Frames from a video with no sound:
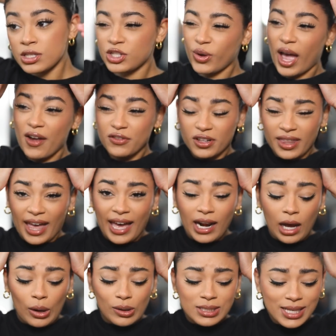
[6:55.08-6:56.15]
So after
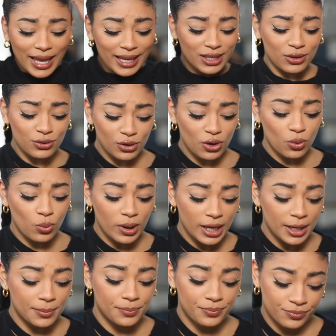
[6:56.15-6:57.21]
that, I was like, you know
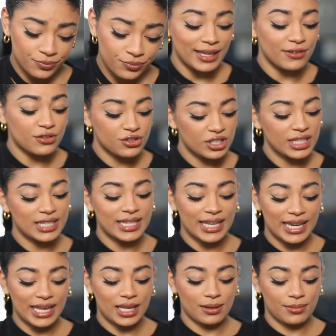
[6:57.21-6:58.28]
what? If she
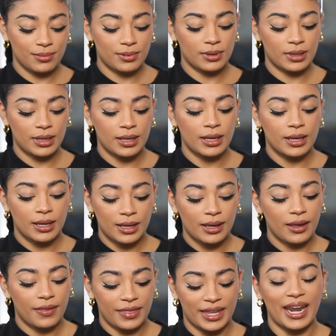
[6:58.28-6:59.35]
did it,
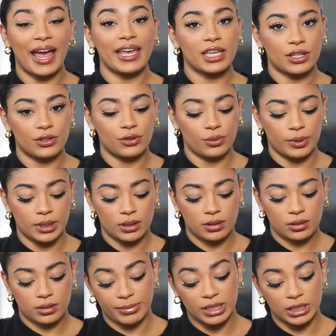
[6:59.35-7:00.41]
then I can do it.
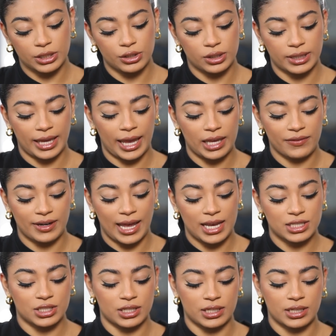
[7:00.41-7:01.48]
But literally, I even
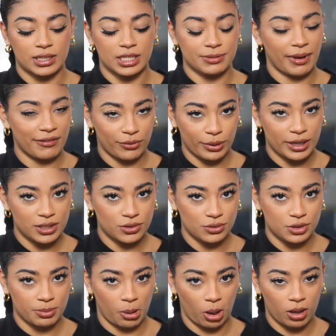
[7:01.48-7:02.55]
asked her, is my forehead
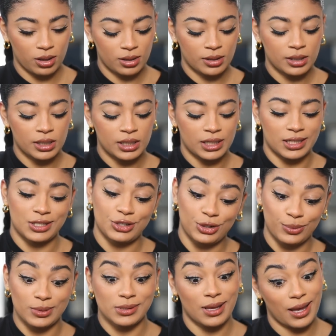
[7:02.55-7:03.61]
too small? And
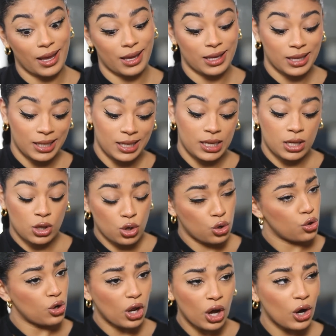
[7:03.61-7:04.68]
she was like,
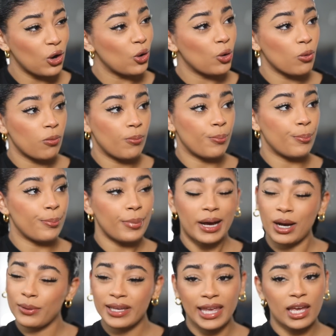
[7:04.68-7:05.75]
no,
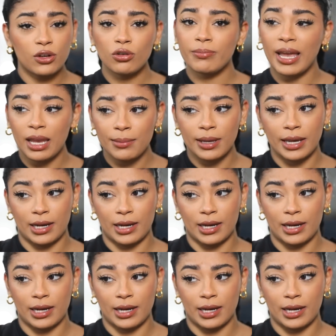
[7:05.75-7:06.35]
but we can't do baby